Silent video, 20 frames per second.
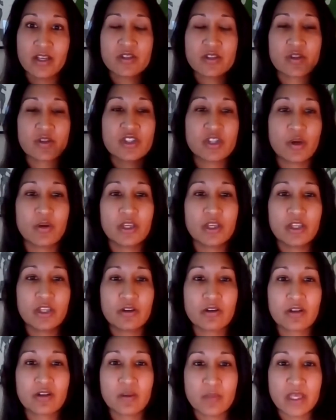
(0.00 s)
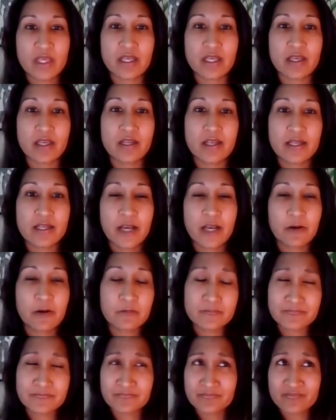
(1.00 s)
So showing you're committed.
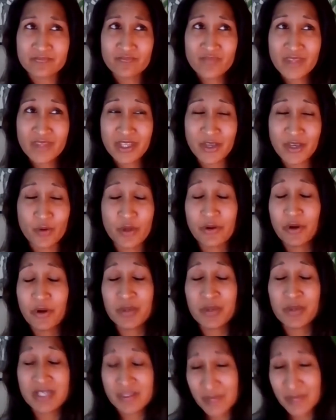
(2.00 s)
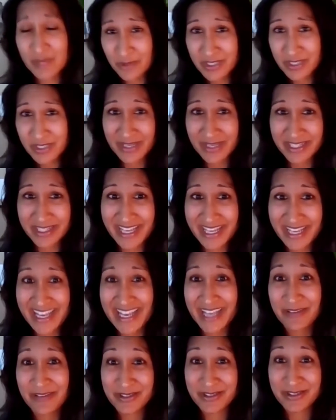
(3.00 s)
Now, we were hoping to spend more time on
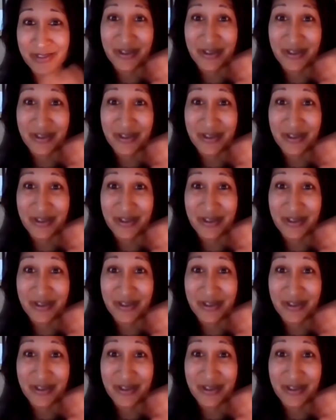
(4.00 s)
ag, which